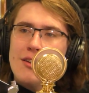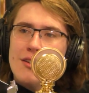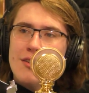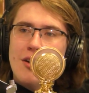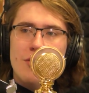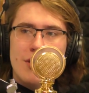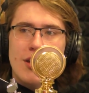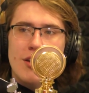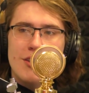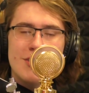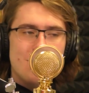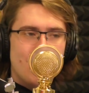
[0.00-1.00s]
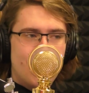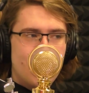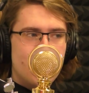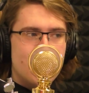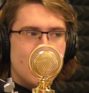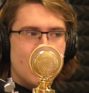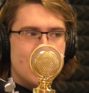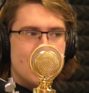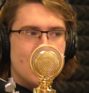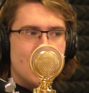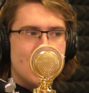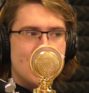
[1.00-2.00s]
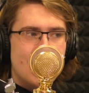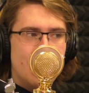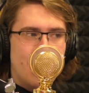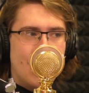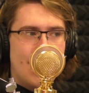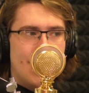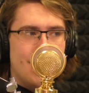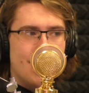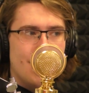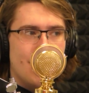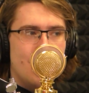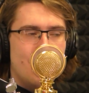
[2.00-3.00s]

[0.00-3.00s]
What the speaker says: Oh yeah, he's one of those guys. He's like a Sinbad or